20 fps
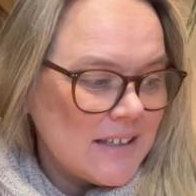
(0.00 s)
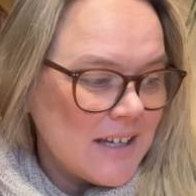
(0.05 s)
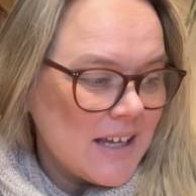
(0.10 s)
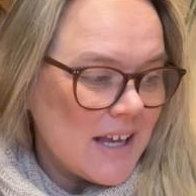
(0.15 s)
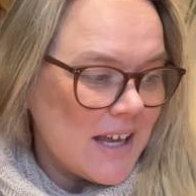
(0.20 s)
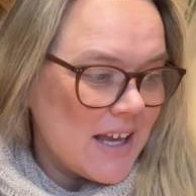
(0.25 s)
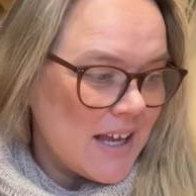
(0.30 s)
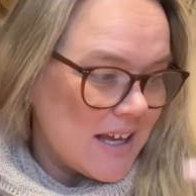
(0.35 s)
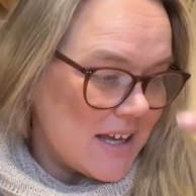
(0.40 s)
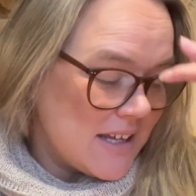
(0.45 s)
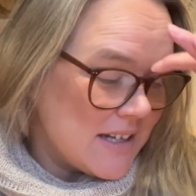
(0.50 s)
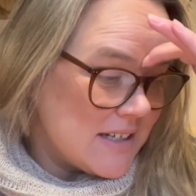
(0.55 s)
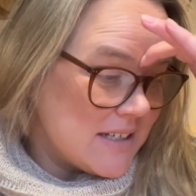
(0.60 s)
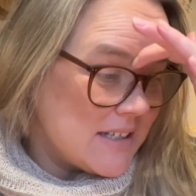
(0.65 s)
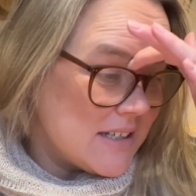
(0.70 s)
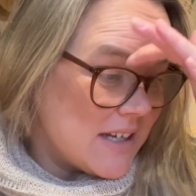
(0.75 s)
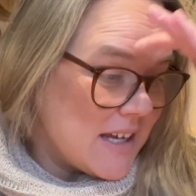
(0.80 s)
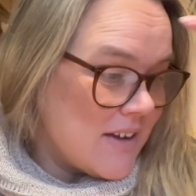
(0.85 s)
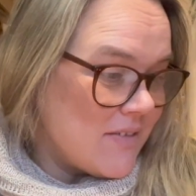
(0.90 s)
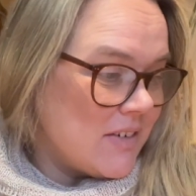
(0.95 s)
and
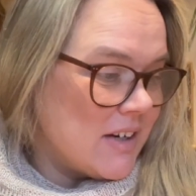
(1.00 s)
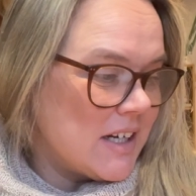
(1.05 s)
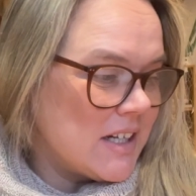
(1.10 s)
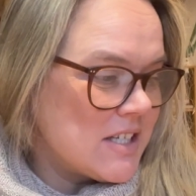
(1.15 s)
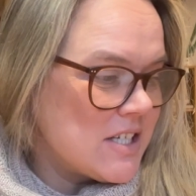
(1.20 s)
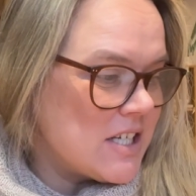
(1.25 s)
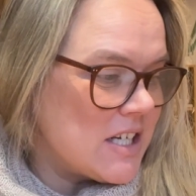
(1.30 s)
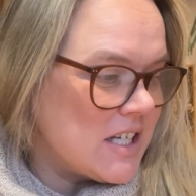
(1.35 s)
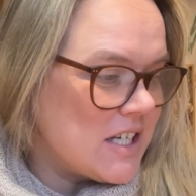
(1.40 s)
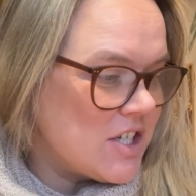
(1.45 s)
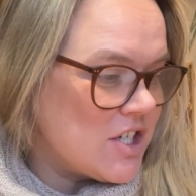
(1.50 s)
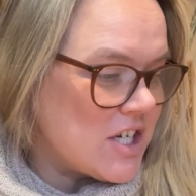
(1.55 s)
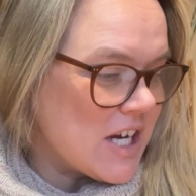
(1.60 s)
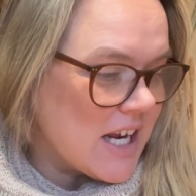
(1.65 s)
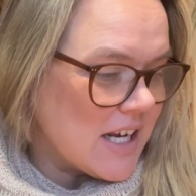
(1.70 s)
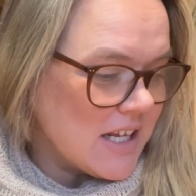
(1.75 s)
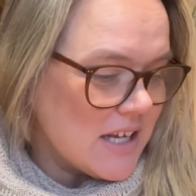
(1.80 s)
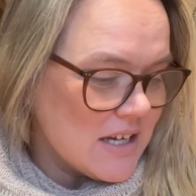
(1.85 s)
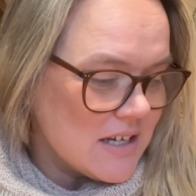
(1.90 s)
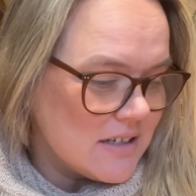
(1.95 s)
uh, have a little chitty
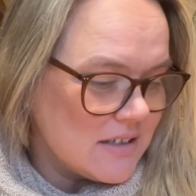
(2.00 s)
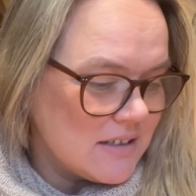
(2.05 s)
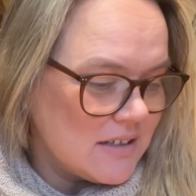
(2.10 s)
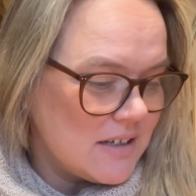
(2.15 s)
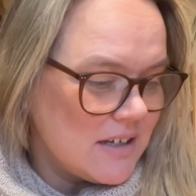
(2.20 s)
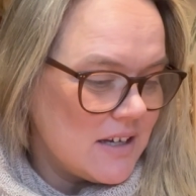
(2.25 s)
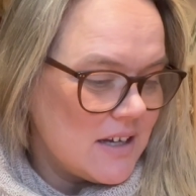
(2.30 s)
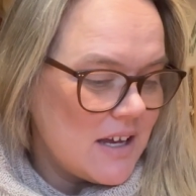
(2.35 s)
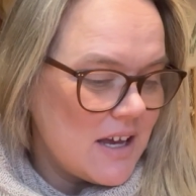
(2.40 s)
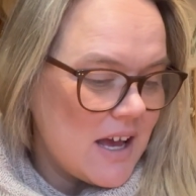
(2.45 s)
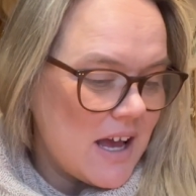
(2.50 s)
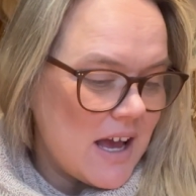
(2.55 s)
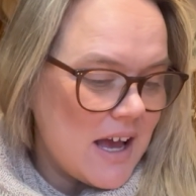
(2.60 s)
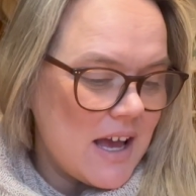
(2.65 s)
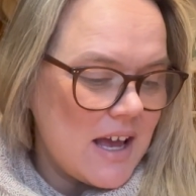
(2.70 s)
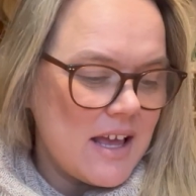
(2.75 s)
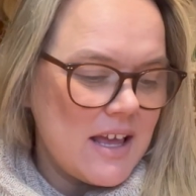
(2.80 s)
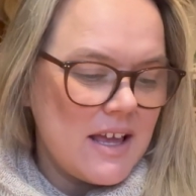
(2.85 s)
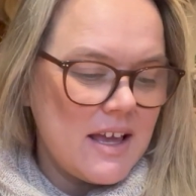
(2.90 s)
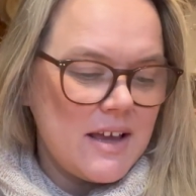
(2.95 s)
chatty.
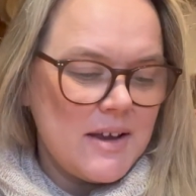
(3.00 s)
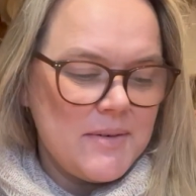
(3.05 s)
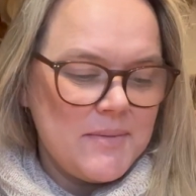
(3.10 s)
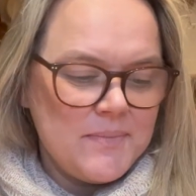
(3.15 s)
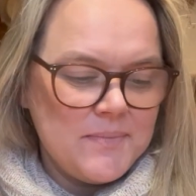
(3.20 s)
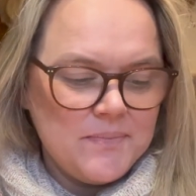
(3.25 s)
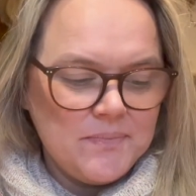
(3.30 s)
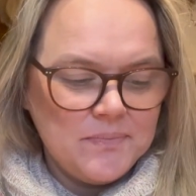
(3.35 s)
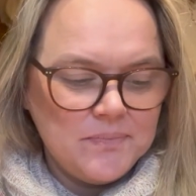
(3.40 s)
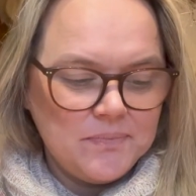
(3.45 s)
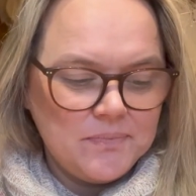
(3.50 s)
I um,